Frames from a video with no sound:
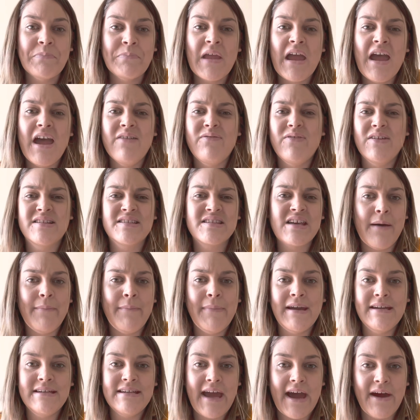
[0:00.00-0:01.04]
If it's
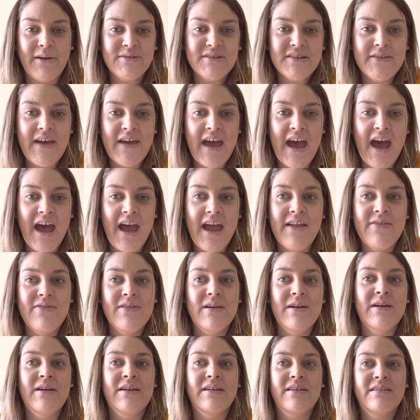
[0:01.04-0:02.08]
coming down to that and
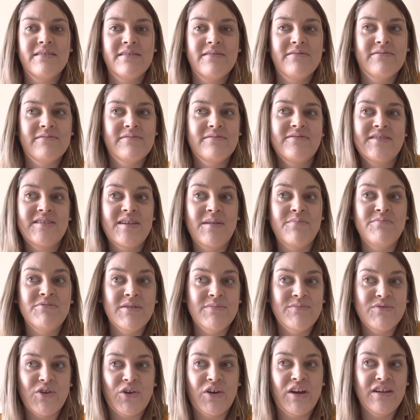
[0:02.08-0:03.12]
the
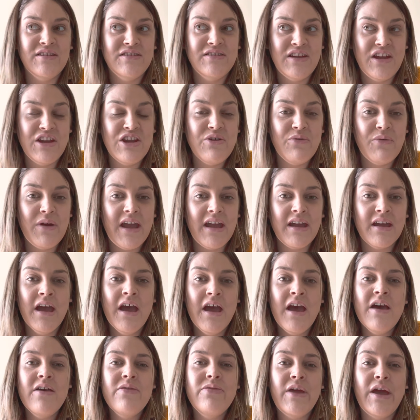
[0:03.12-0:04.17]
symptoms are continuing,
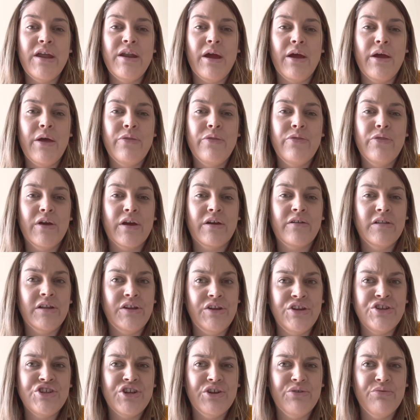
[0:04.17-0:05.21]
then the
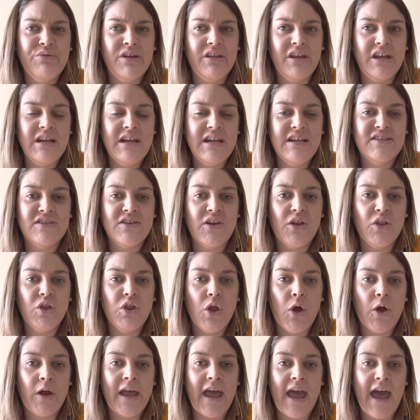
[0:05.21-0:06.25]
clinician really needs to
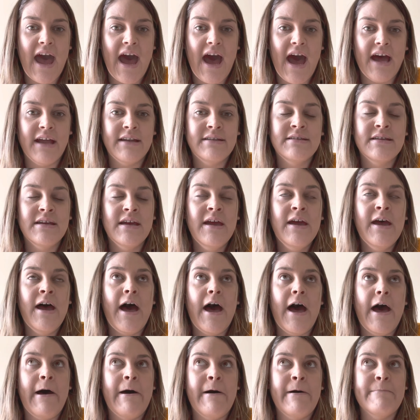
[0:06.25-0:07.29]
look at
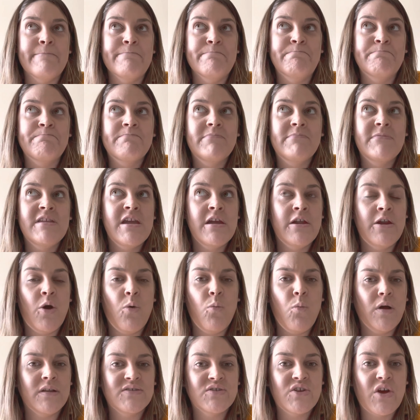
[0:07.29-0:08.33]

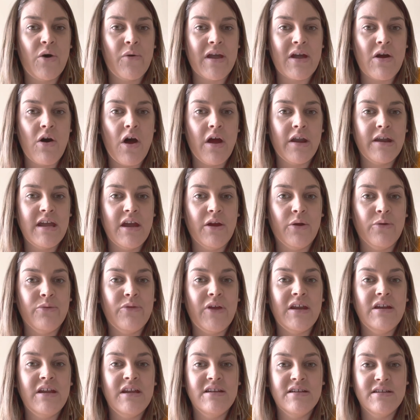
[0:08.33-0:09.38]
what's going on here.
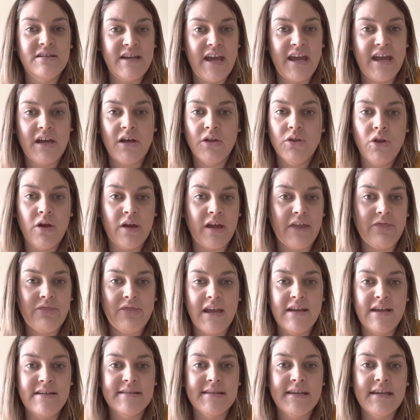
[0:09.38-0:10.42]
They need to take a look at
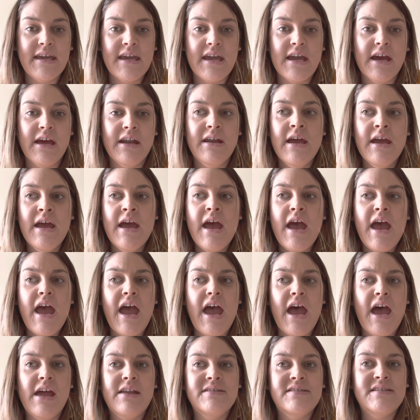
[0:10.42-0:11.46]
things again
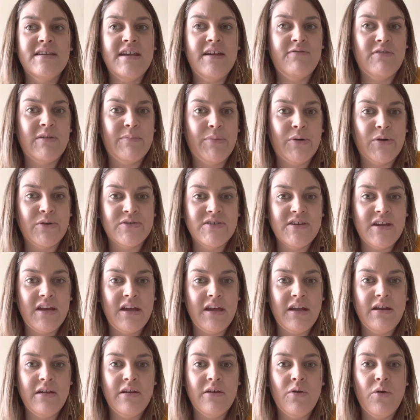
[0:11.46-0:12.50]
and see if the
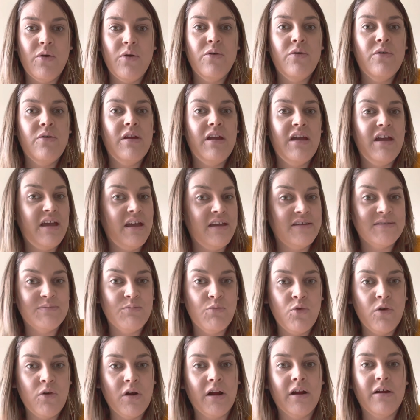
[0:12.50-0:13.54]
person is
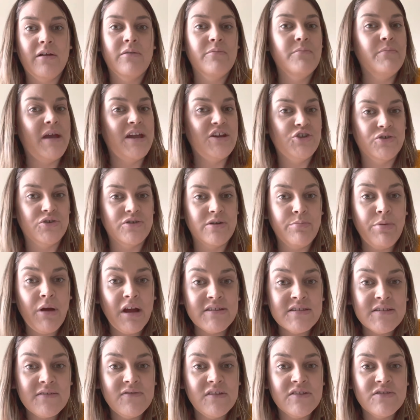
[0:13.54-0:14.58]
more major
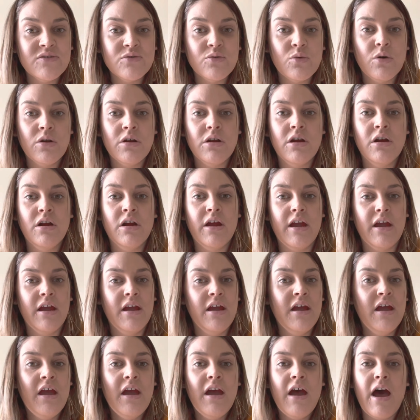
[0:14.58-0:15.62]
depressive disorder,
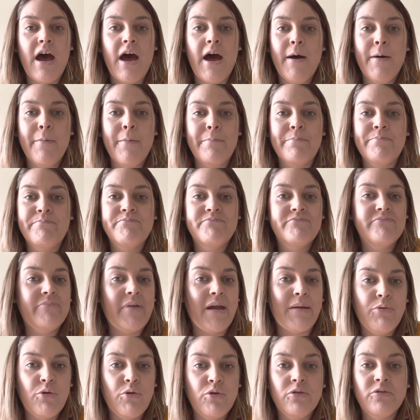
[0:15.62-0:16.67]

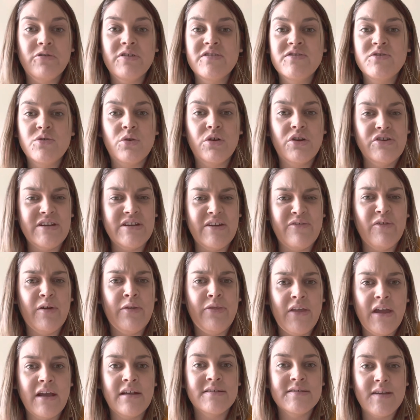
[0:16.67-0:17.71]
bipolar disorder, different
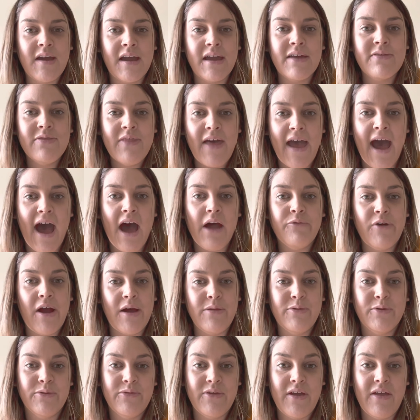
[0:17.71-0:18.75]
things like that,
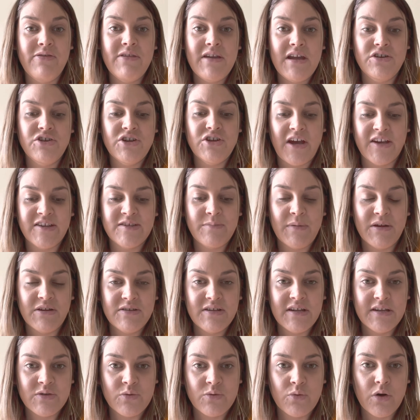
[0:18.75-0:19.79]
rather than the adjustment
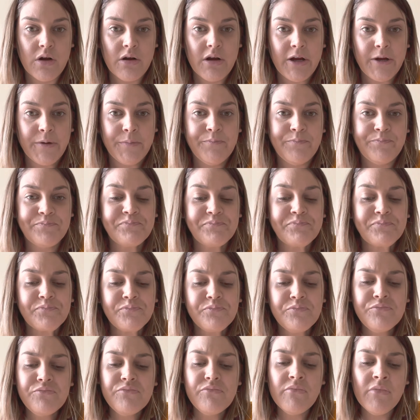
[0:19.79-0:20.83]
disorder.
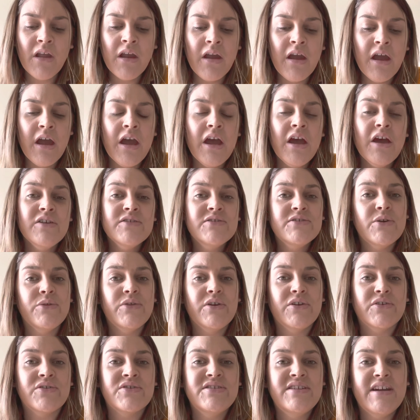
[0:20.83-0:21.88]
So
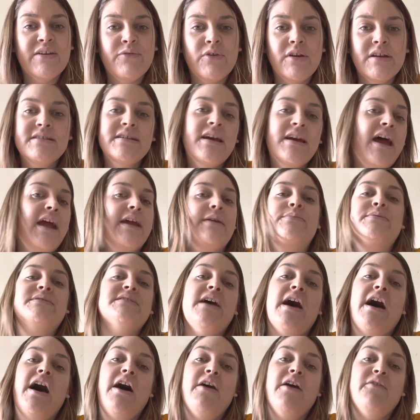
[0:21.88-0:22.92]
there's different types
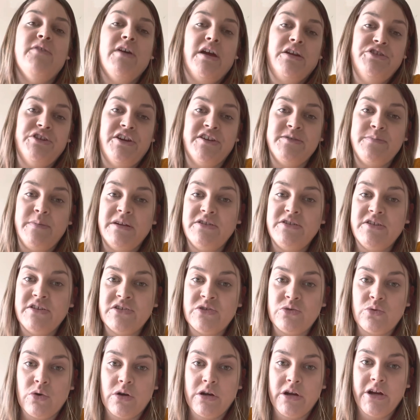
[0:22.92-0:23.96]
of adjustment
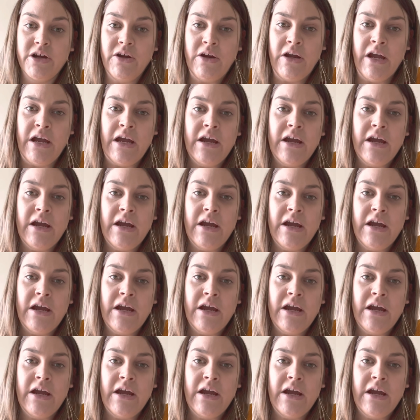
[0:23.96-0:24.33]
disorder.